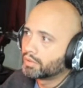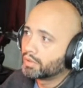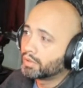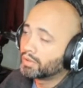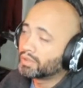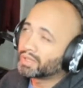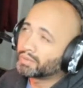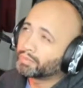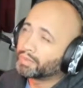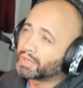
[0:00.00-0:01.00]
Although that
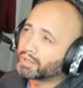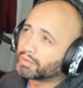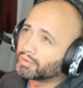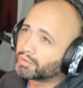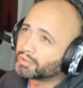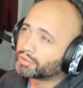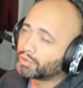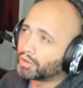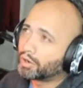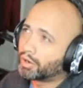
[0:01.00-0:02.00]
would make a
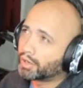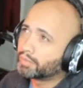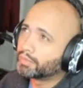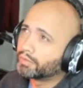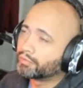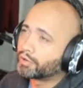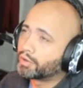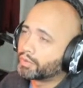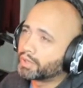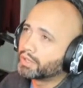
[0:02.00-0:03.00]
strong argument for
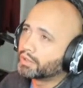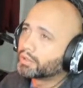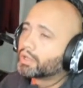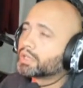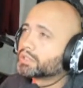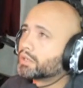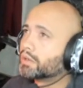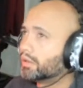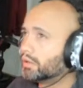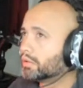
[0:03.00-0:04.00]
going healer class on
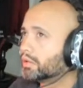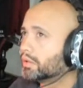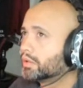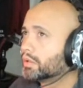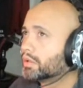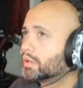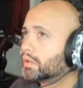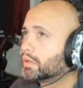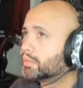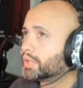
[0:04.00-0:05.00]
Hulk,
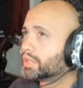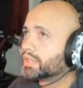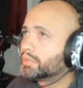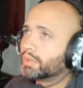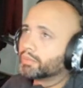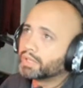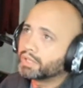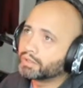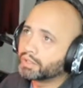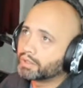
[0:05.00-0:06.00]
because he'd be able to
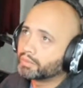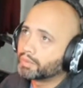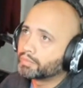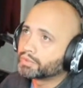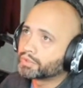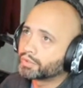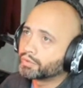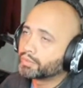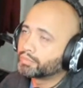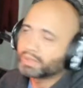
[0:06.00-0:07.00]
heal the other members of the
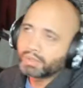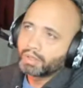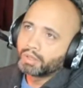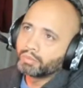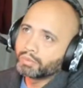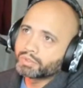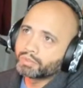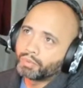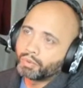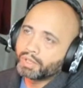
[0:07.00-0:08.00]
group. But what's the
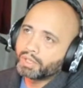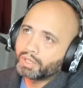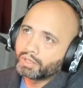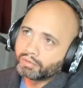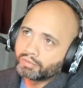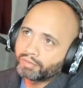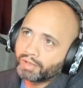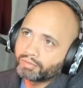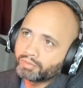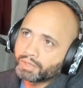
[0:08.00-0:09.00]
point if
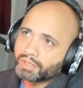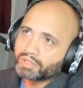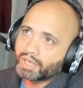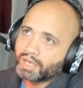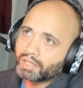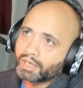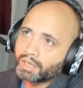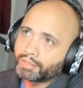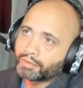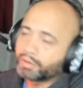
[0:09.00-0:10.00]
everybody's got like a
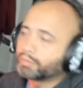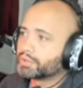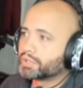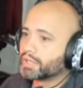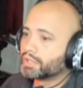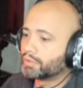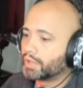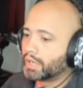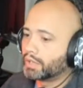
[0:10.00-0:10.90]
30% drain?